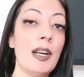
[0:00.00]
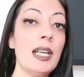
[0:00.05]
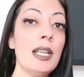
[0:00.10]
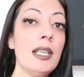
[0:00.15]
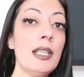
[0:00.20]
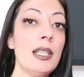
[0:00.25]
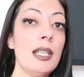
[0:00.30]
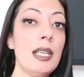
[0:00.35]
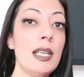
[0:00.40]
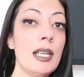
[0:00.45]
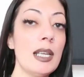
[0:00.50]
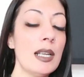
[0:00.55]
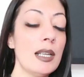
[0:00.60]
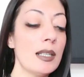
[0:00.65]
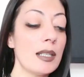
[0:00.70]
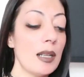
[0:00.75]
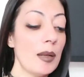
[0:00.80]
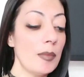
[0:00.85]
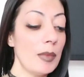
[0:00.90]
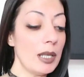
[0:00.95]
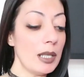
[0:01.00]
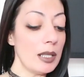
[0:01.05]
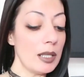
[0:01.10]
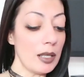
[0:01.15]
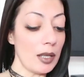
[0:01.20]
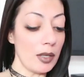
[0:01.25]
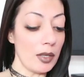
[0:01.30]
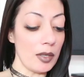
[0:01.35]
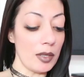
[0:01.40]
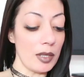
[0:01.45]
funny thing is, I'm going to
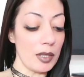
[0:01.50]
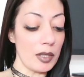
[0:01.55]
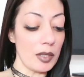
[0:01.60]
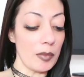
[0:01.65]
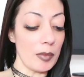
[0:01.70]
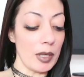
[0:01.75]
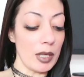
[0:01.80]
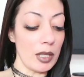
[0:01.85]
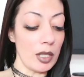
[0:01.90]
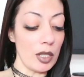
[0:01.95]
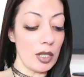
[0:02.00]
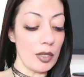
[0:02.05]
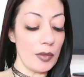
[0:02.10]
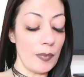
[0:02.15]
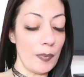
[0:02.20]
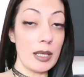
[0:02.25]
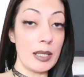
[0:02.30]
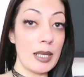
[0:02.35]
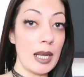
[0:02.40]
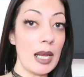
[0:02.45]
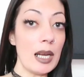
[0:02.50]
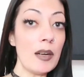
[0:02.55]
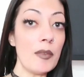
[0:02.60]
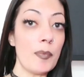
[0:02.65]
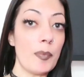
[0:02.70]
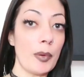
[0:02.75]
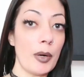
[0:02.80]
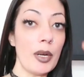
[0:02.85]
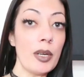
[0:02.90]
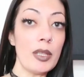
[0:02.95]
tell you this much. The date
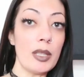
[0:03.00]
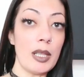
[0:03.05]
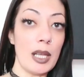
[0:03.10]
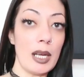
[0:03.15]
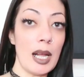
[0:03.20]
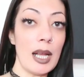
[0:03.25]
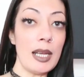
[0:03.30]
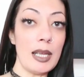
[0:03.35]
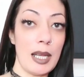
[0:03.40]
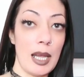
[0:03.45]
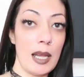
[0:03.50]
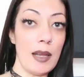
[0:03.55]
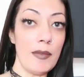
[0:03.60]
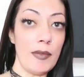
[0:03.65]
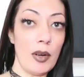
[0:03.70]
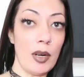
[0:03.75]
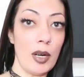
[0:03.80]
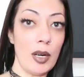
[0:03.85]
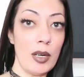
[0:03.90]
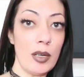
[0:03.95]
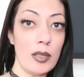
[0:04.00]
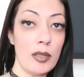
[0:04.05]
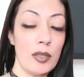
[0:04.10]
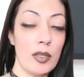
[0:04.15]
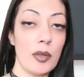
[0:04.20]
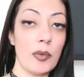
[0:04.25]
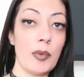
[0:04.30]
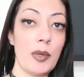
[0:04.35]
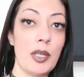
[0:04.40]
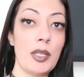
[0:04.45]
of birth that I gave her,
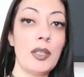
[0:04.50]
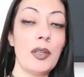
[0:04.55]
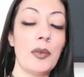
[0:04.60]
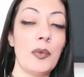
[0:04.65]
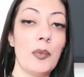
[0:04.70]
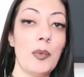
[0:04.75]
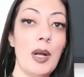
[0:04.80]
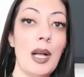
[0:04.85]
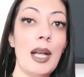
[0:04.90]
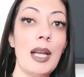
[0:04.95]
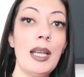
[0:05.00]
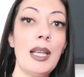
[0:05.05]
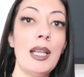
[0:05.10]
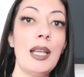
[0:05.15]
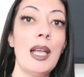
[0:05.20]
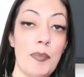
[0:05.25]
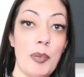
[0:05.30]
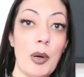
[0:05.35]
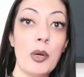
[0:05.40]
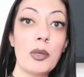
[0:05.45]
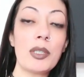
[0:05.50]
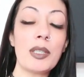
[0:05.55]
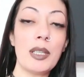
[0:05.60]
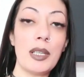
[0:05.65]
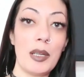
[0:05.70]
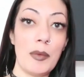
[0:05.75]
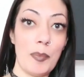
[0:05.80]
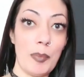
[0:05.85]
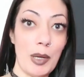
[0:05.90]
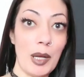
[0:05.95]
the reason why I
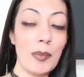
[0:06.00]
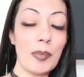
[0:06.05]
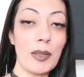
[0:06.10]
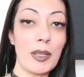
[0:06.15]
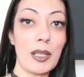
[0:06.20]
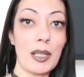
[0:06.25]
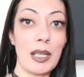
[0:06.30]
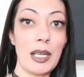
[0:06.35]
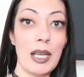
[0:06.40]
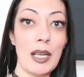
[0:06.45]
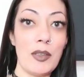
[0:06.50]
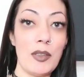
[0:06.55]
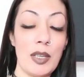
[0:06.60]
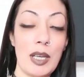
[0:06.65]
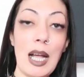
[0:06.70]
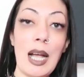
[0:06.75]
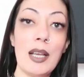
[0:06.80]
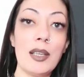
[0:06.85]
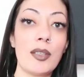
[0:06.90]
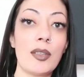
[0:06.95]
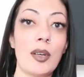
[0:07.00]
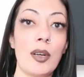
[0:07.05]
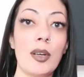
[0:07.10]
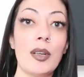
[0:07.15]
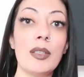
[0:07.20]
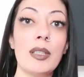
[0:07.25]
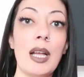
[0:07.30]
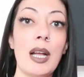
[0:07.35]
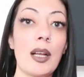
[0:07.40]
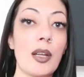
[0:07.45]
posted it publicly and you guys
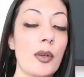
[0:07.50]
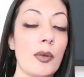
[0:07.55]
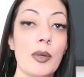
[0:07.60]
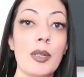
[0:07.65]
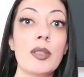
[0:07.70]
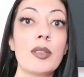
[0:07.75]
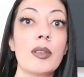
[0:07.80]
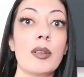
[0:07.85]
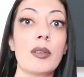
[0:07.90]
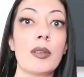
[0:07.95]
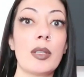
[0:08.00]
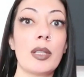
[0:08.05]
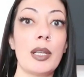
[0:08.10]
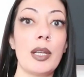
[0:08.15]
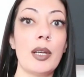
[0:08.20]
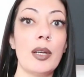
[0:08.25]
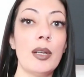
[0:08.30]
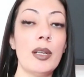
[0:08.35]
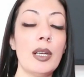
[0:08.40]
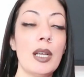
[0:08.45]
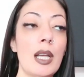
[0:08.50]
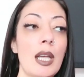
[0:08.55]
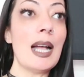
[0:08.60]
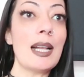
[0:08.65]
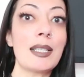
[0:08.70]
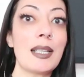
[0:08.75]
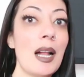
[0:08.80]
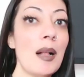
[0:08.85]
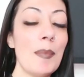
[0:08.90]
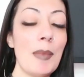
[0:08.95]
heard that crystal clear,
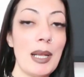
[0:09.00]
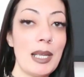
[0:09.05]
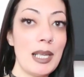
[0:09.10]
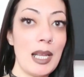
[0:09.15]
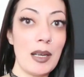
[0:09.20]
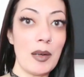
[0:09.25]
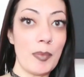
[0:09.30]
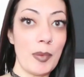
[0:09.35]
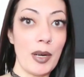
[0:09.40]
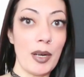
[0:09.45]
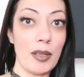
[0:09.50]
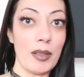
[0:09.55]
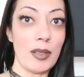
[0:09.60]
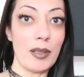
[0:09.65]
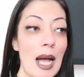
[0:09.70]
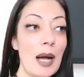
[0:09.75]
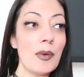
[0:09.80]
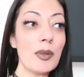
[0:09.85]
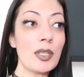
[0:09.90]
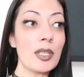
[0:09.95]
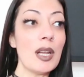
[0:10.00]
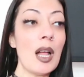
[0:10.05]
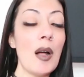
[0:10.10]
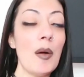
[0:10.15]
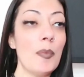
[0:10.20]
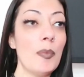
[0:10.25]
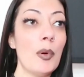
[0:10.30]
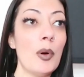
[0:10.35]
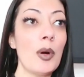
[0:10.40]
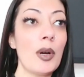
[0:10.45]
that's not my date of birth. I was
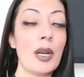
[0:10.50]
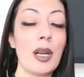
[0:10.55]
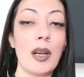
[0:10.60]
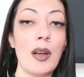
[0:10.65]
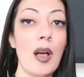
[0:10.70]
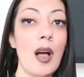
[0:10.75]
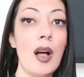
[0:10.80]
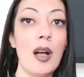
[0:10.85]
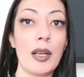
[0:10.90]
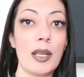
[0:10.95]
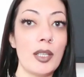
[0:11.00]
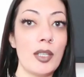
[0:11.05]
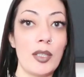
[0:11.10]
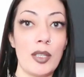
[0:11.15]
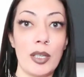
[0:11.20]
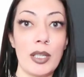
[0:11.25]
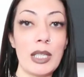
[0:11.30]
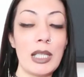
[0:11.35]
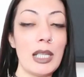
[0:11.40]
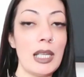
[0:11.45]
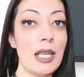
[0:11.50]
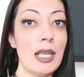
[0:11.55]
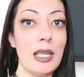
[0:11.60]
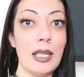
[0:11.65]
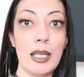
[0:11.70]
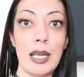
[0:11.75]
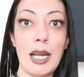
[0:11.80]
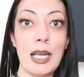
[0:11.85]
not born on August 13,